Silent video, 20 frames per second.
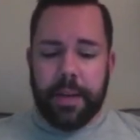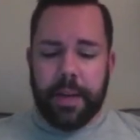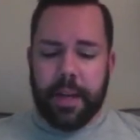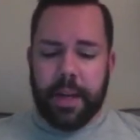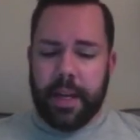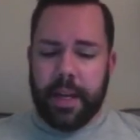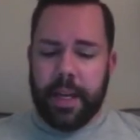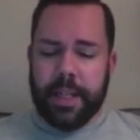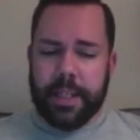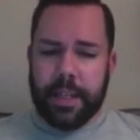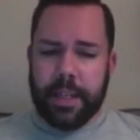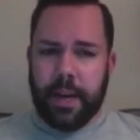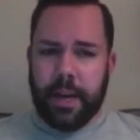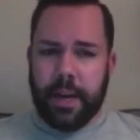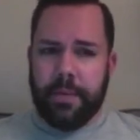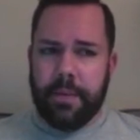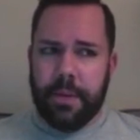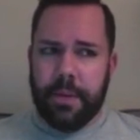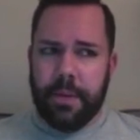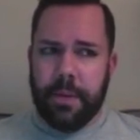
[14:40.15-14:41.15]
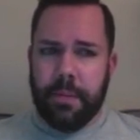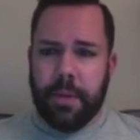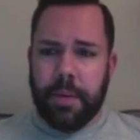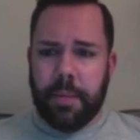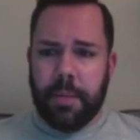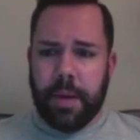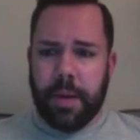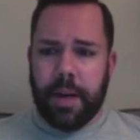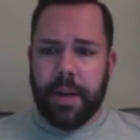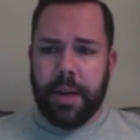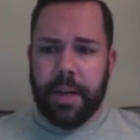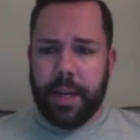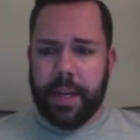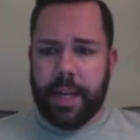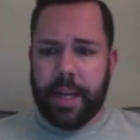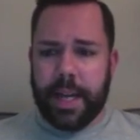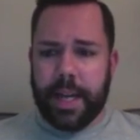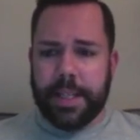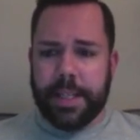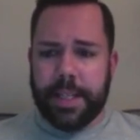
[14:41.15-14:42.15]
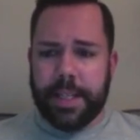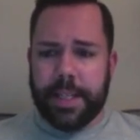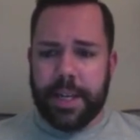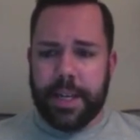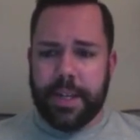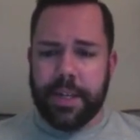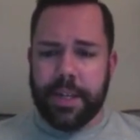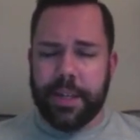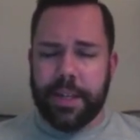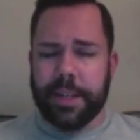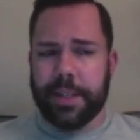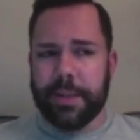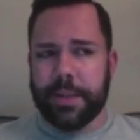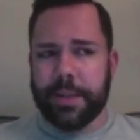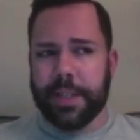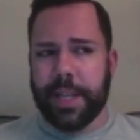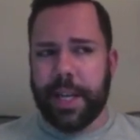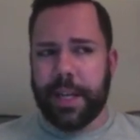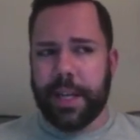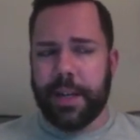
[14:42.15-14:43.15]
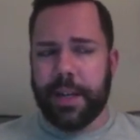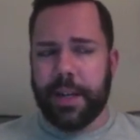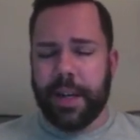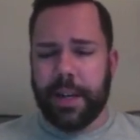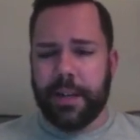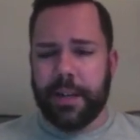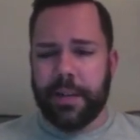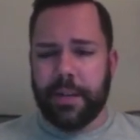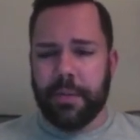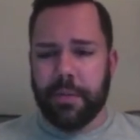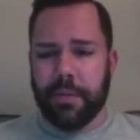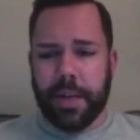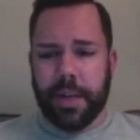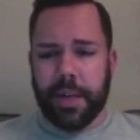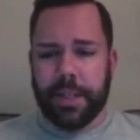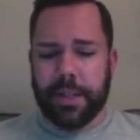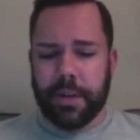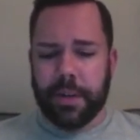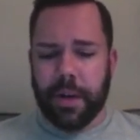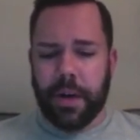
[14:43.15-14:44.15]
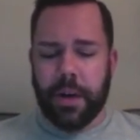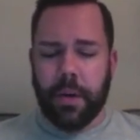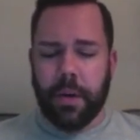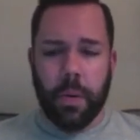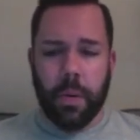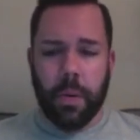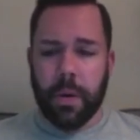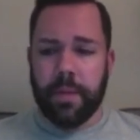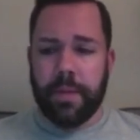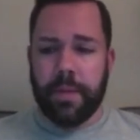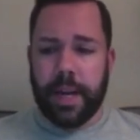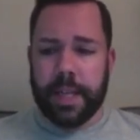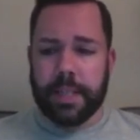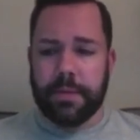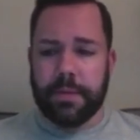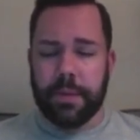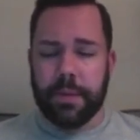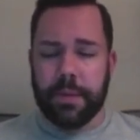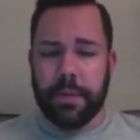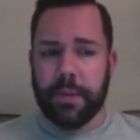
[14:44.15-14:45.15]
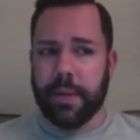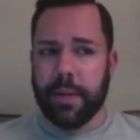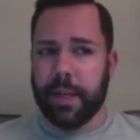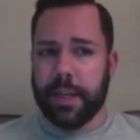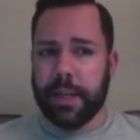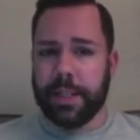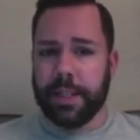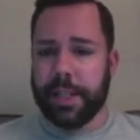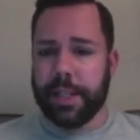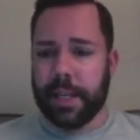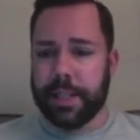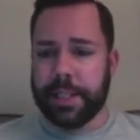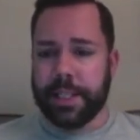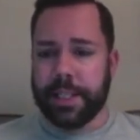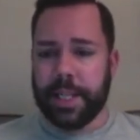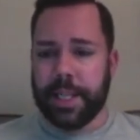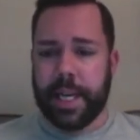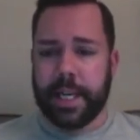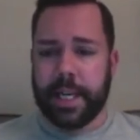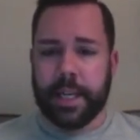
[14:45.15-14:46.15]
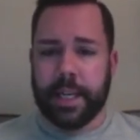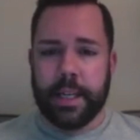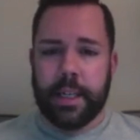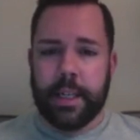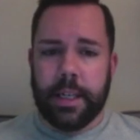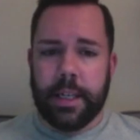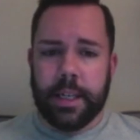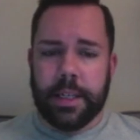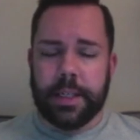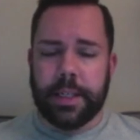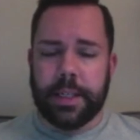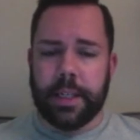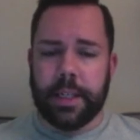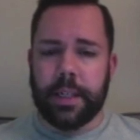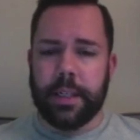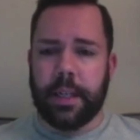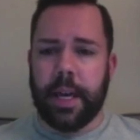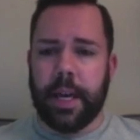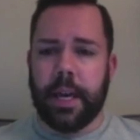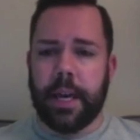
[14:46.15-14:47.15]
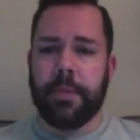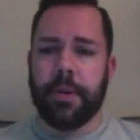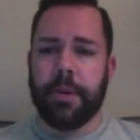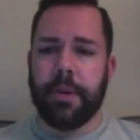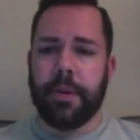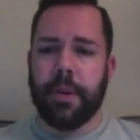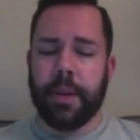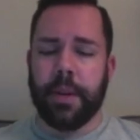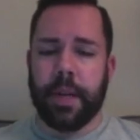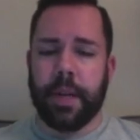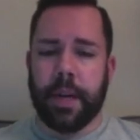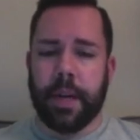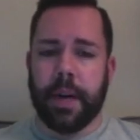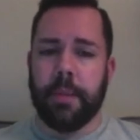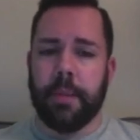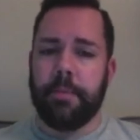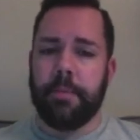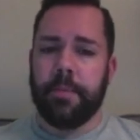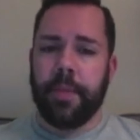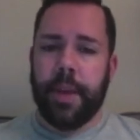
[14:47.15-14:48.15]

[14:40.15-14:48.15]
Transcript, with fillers: It's hot food, but I bought it at a gas station, so it's not restaurant or fast food, and it's not a snack, so I didn't know how to put it on there.